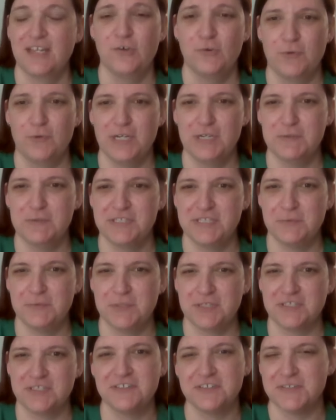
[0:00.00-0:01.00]
Why would they
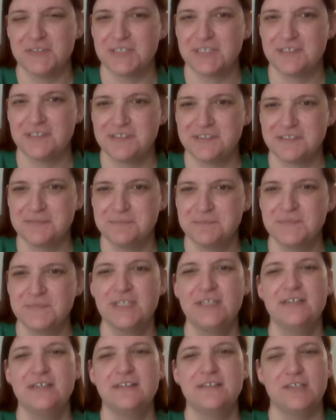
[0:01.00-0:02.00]
want to do this?
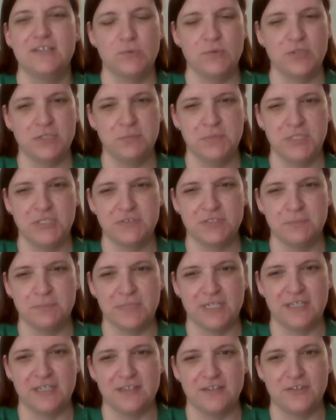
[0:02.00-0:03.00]
They want to mute the
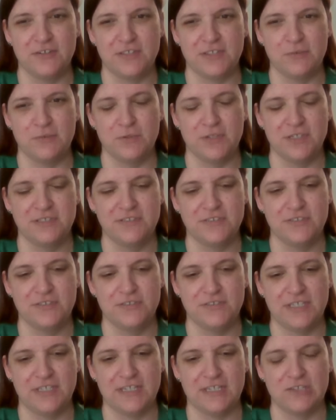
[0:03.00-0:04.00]
mic, or they want to
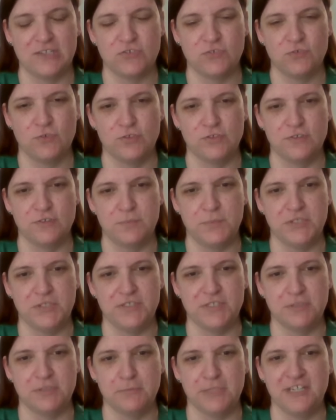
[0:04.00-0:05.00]
take out the rule of
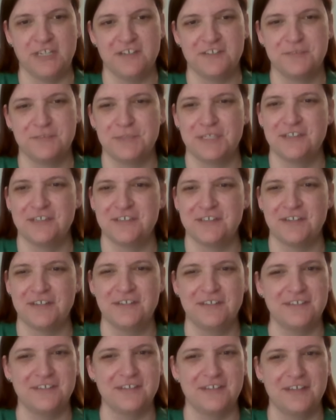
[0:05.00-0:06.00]
muting the mics because
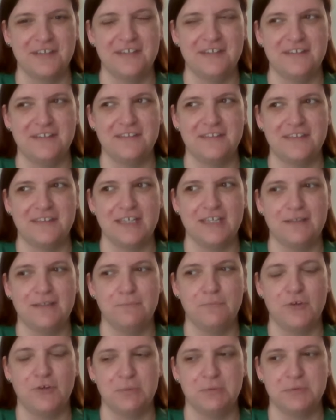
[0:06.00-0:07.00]
honestly, they
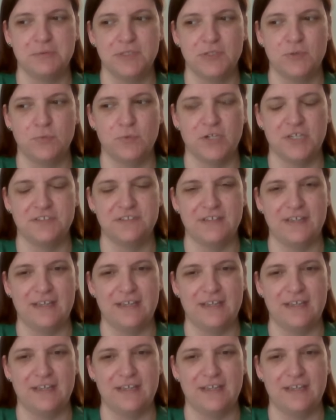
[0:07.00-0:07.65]
probably want to